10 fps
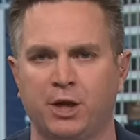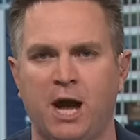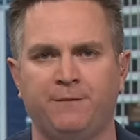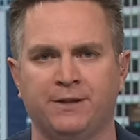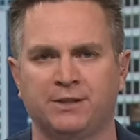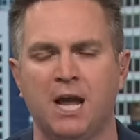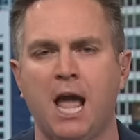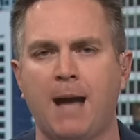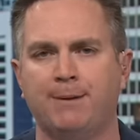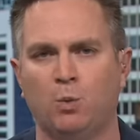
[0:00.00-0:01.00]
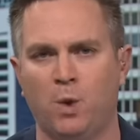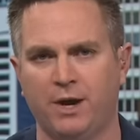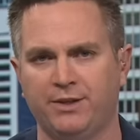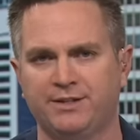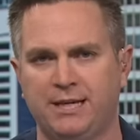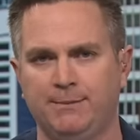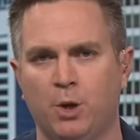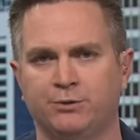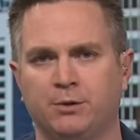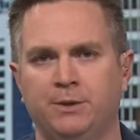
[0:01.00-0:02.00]
office about where this team
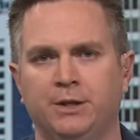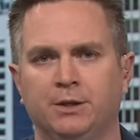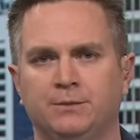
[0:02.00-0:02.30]
goes from here.